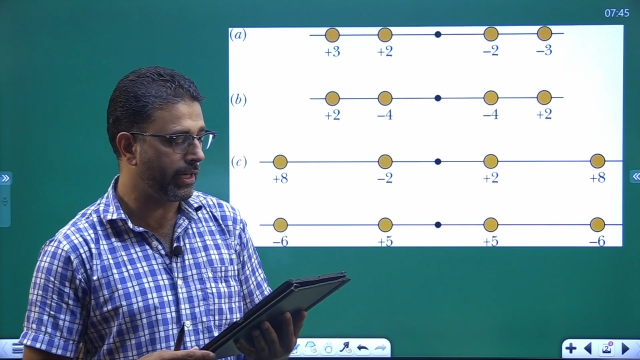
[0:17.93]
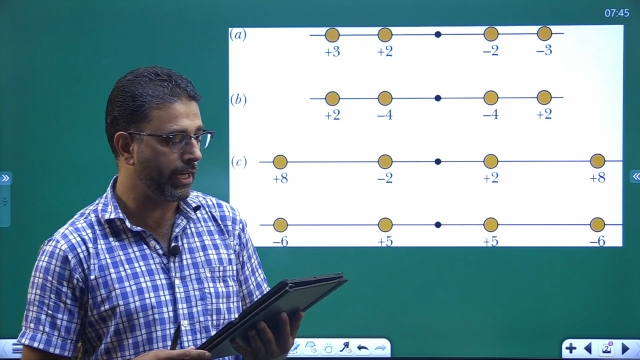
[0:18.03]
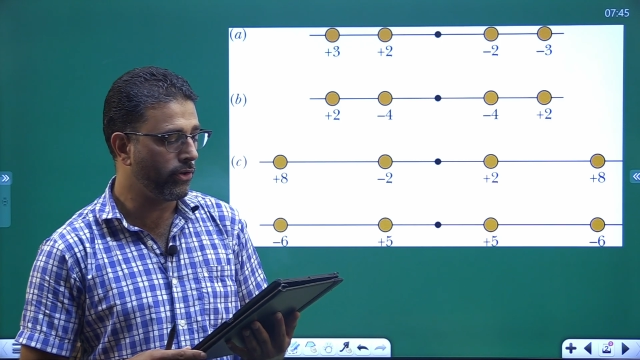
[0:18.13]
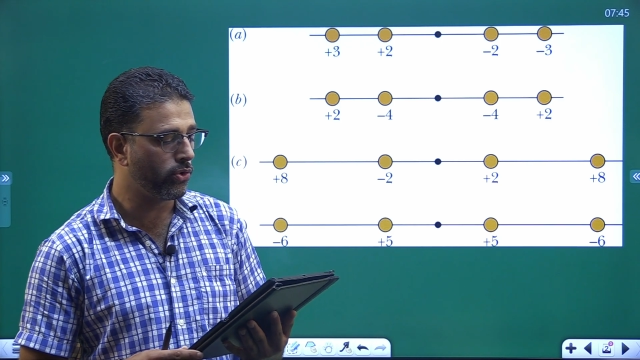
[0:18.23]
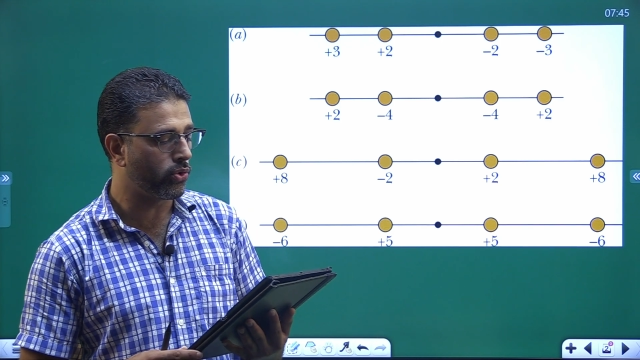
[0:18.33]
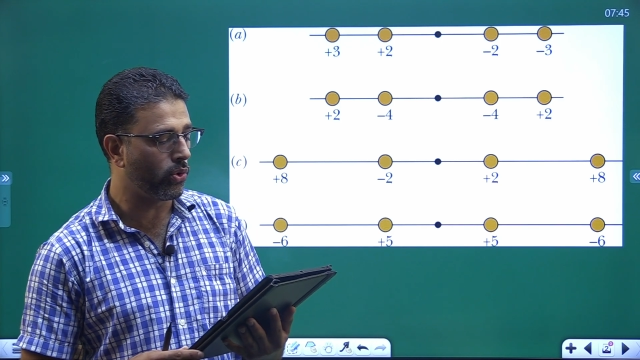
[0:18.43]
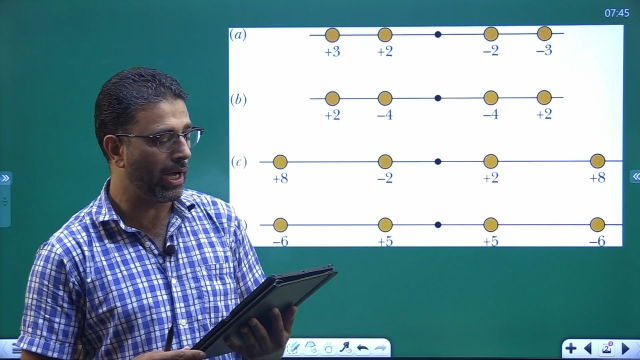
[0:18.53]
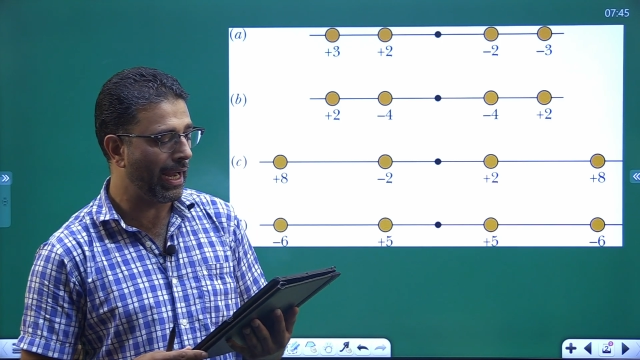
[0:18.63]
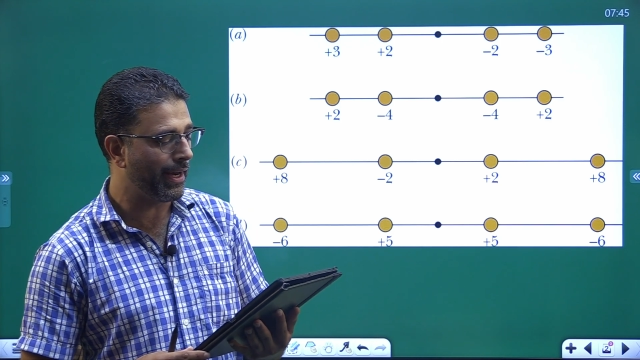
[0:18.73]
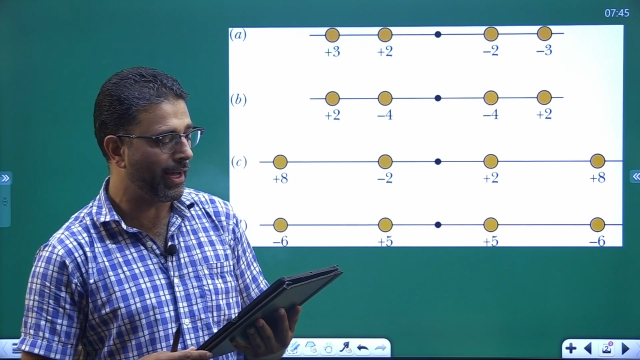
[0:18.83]
into
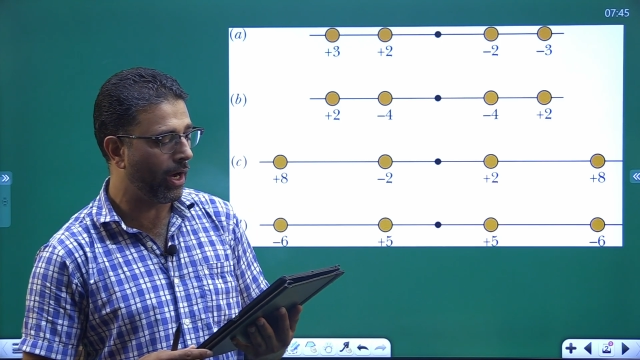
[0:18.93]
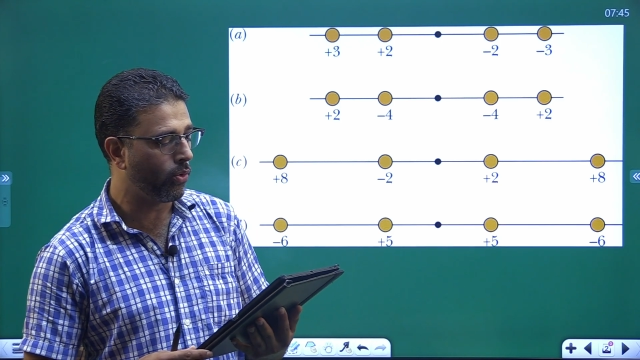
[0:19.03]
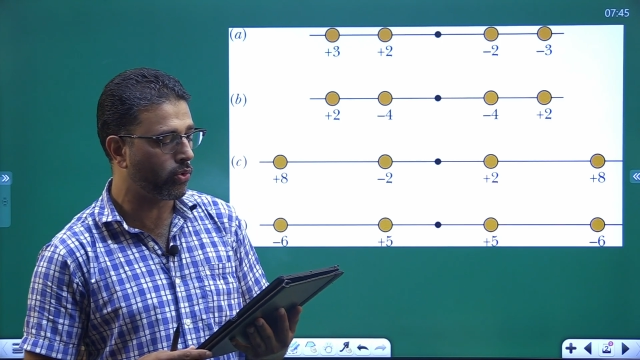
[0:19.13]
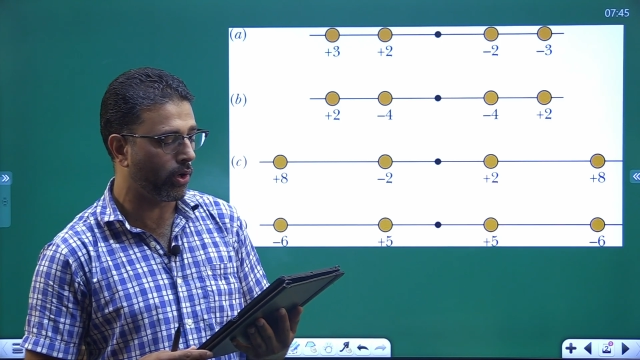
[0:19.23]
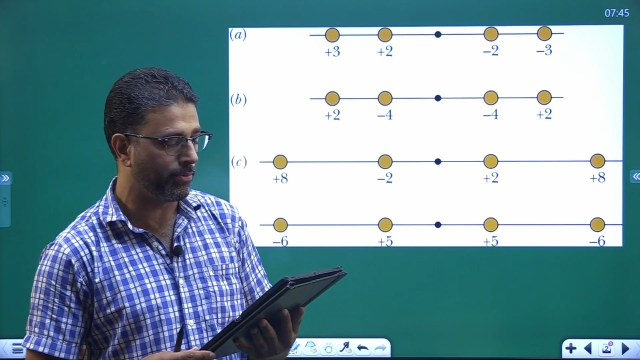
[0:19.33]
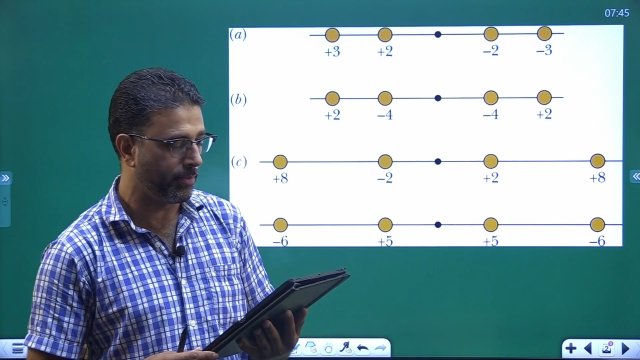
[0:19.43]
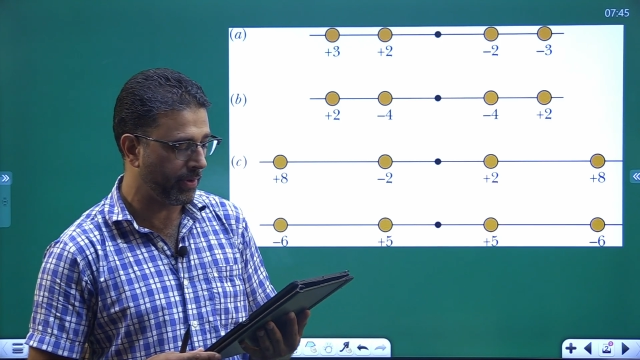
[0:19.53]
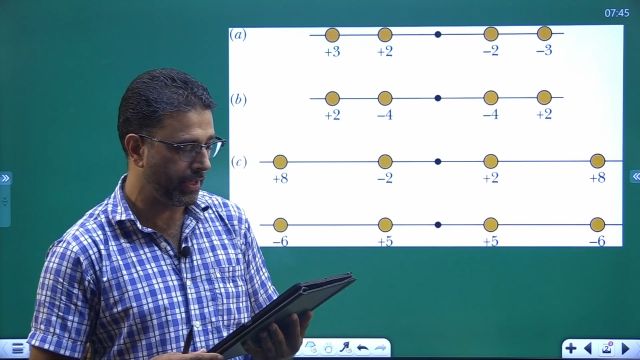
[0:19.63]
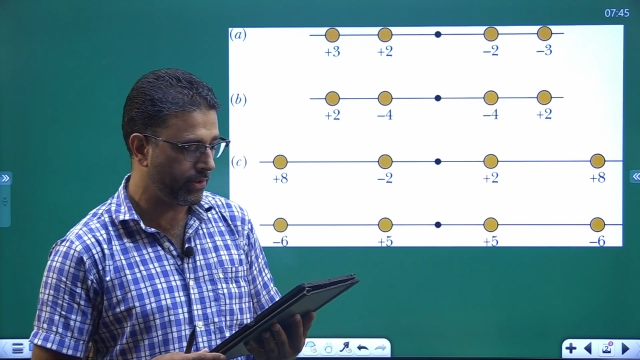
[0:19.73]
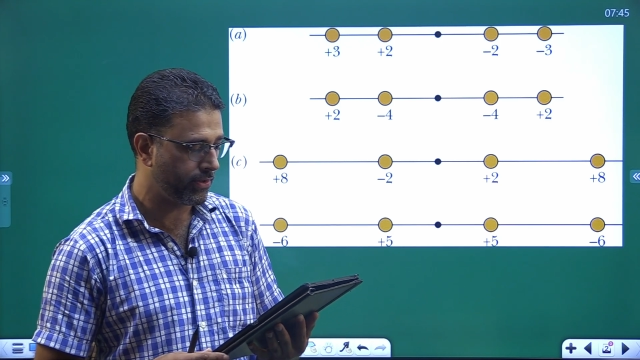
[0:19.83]
and out of the
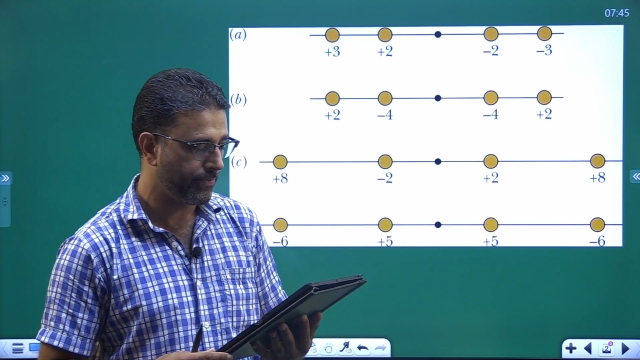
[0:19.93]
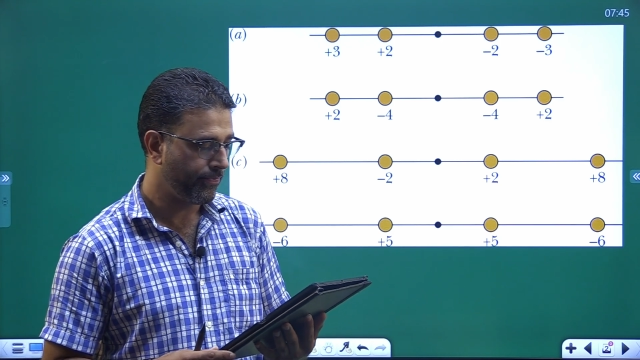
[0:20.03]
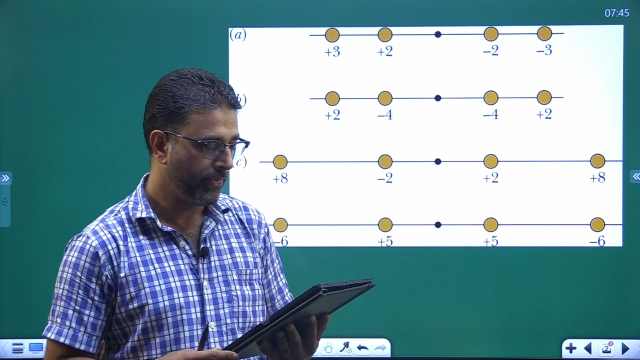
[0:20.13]
page.